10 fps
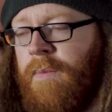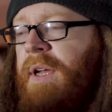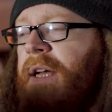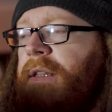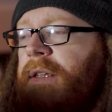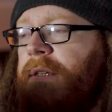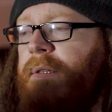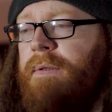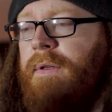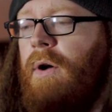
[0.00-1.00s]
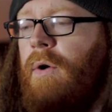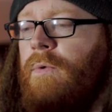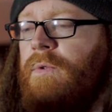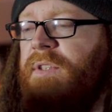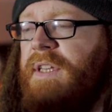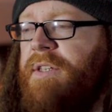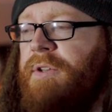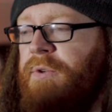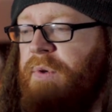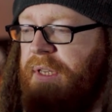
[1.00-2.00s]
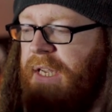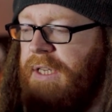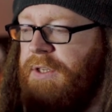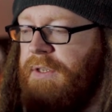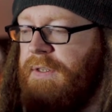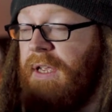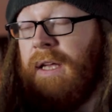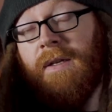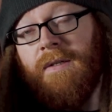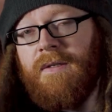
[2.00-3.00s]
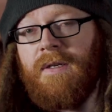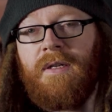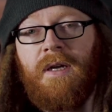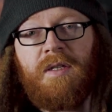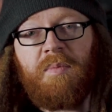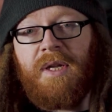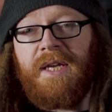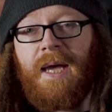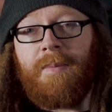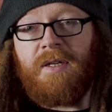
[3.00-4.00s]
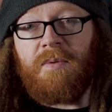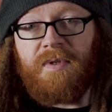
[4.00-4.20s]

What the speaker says: And we had this old 600D just sat in our display cabinet